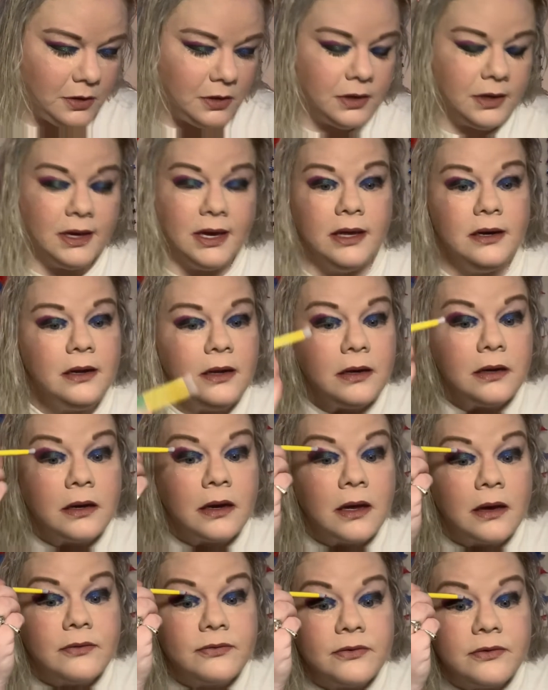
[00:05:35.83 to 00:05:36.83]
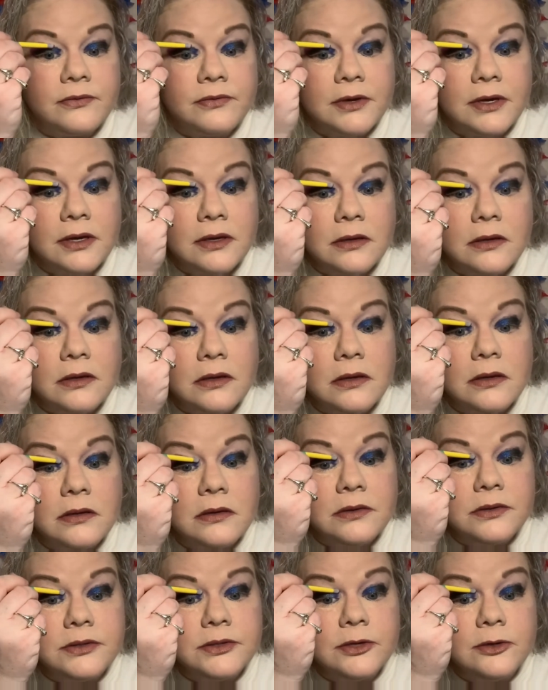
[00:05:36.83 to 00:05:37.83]
get enough of it
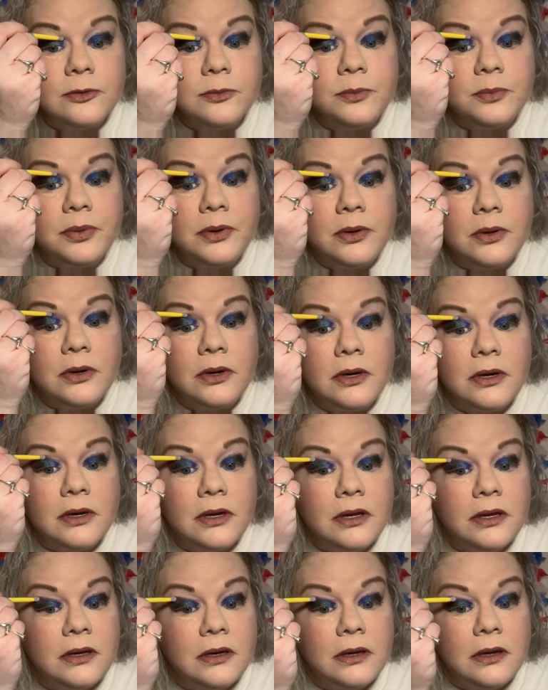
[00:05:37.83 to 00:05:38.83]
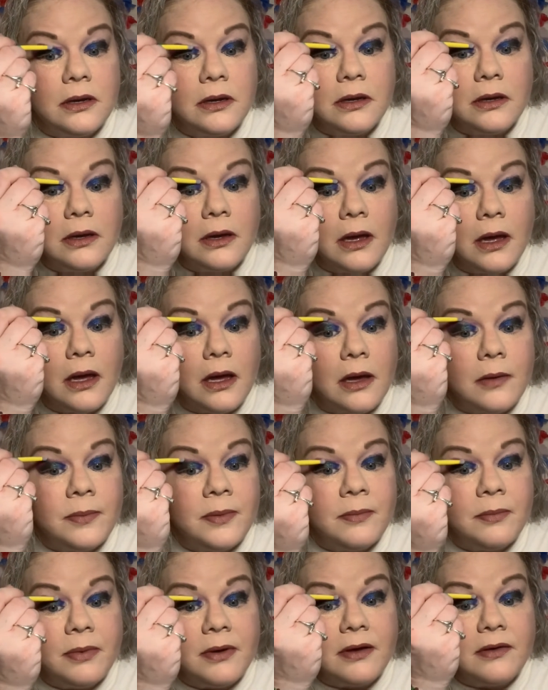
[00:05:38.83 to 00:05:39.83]
to put up
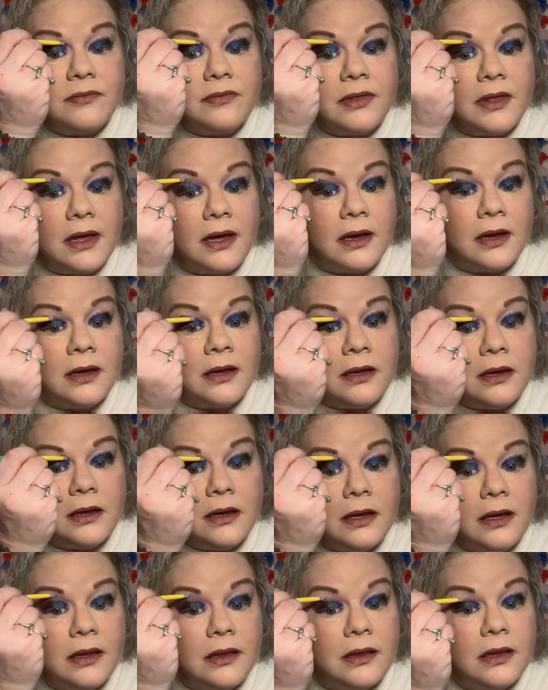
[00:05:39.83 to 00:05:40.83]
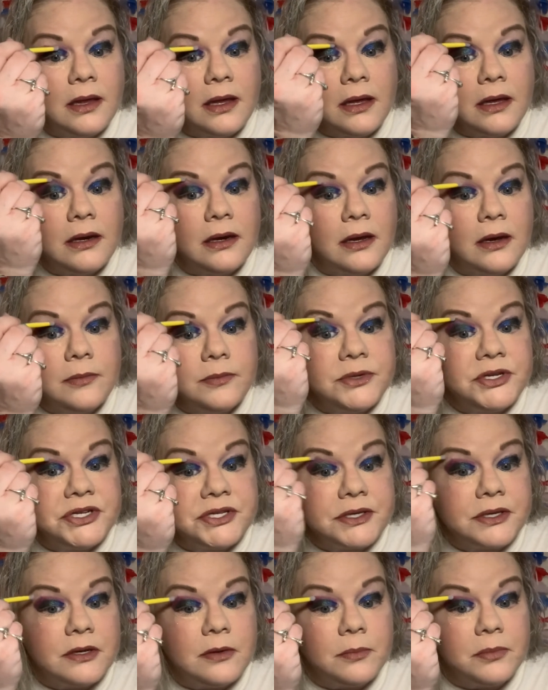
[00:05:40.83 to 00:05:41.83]
above that and then I'm just
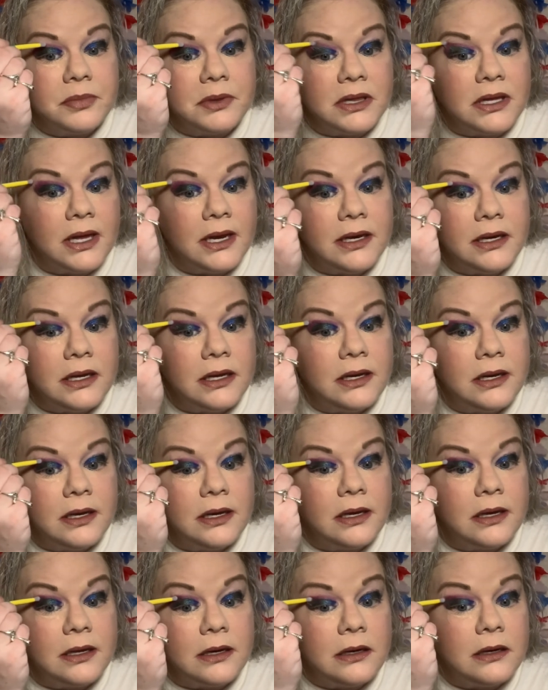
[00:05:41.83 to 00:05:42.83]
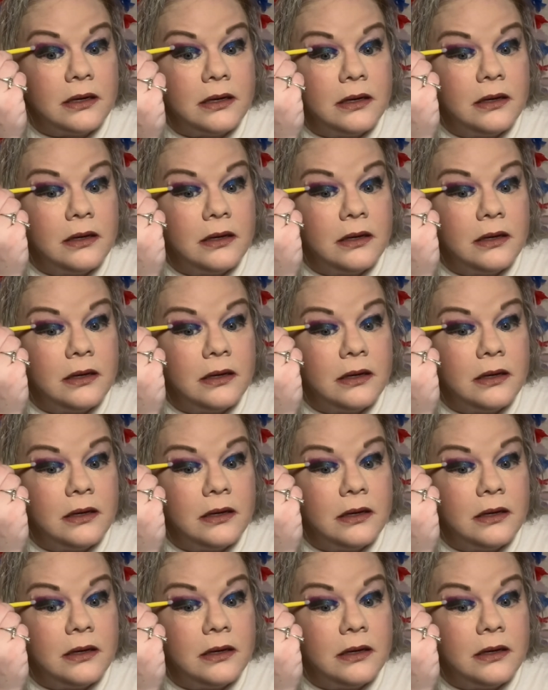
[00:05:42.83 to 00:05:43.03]
gonna blend it in